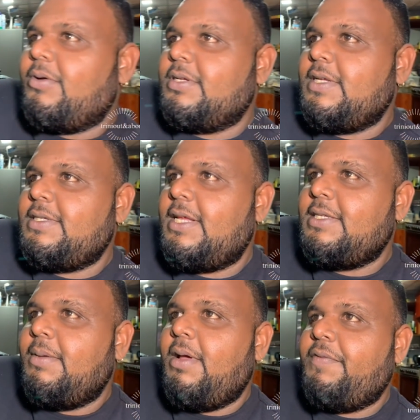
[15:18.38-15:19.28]
also send
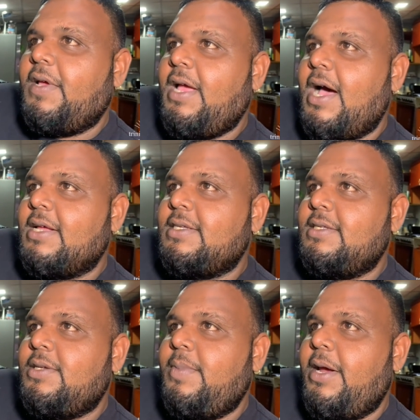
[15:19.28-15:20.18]
some love to
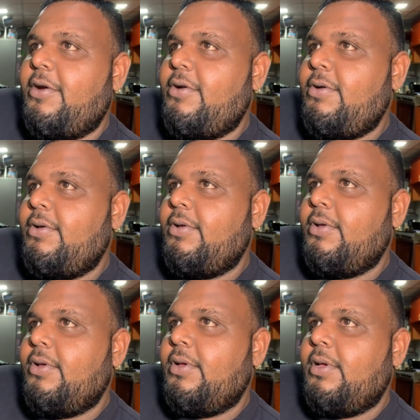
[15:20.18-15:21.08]
Carson Sobero.
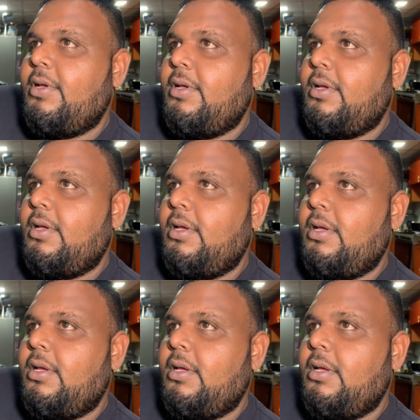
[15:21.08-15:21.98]
Yeah, so
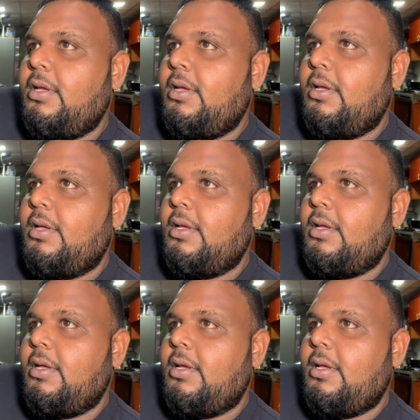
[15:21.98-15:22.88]
tell
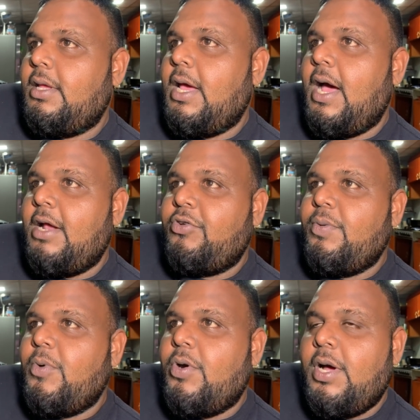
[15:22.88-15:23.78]
Andrew Mohan. Yeah,
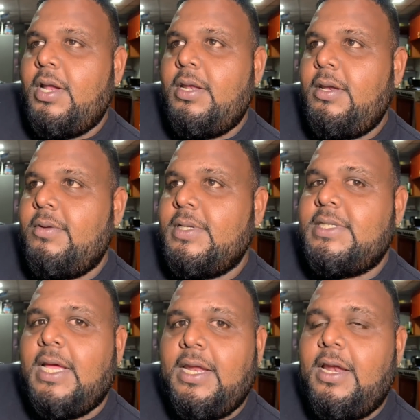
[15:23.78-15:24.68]
Andrew Mohan, he's
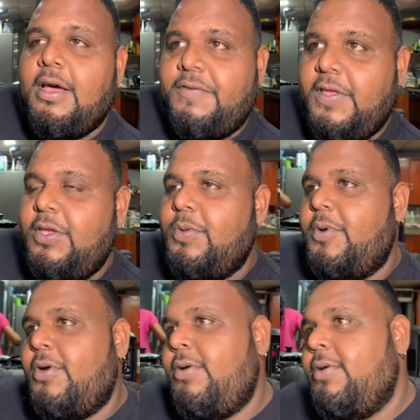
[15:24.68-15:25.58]
sending love to you,
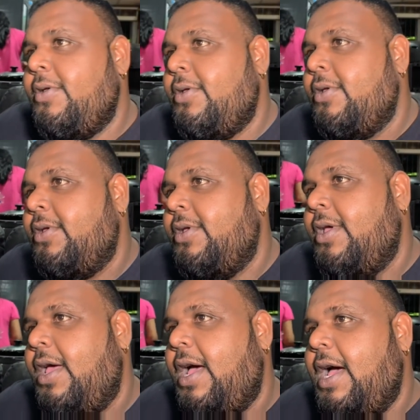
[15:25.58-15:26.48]
bro.
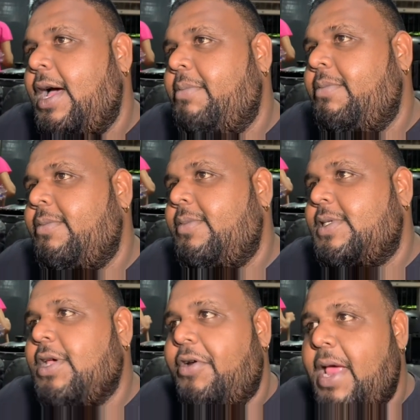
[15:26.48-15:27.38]
Um,
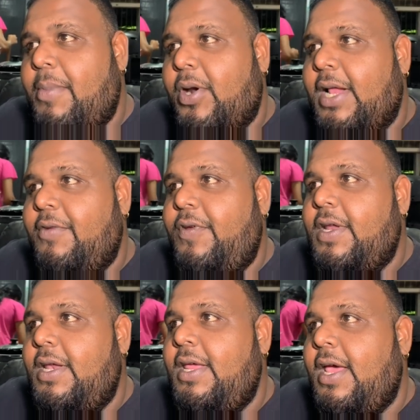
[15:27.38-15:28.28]
sorry about that if you
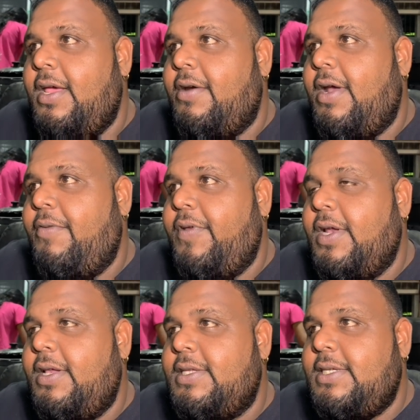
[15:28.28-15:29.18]
didn't hear you, if you
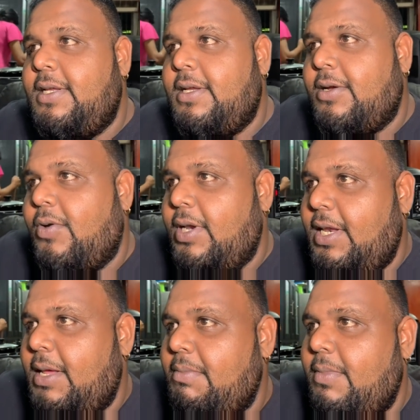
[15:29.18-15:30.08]
didn't see the calling
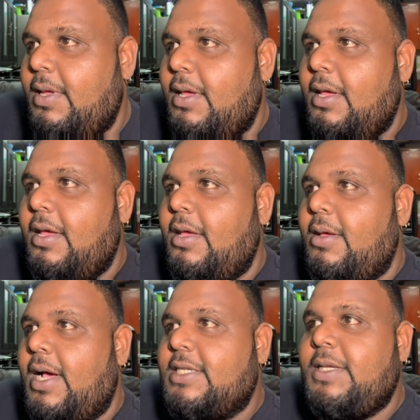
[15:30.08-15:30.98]
him.
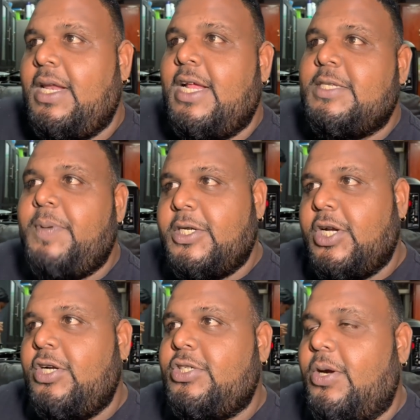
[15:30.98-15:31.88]
I'm sending a
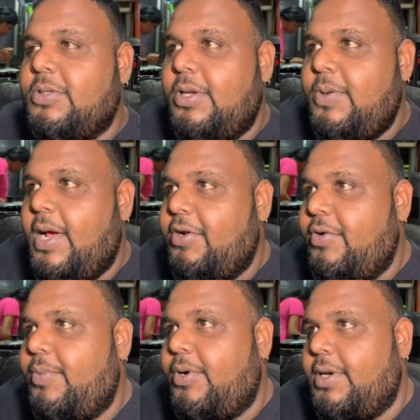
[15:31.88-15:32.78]
special shout out to
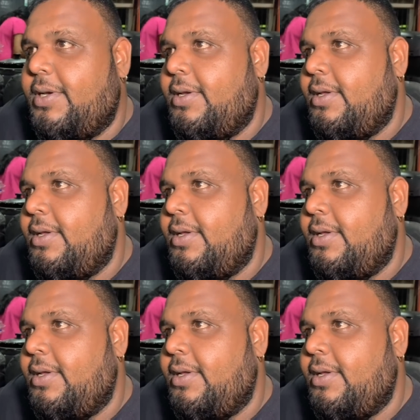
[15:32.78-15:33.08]
Andrew Moon.